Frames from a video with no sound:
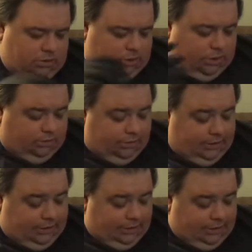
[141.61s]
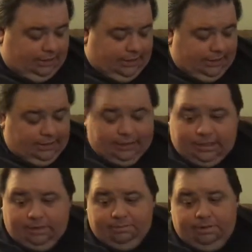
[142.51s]
no anything like that. And they
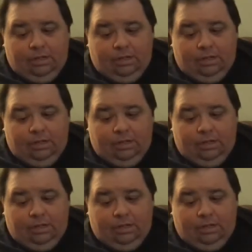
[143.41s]
come,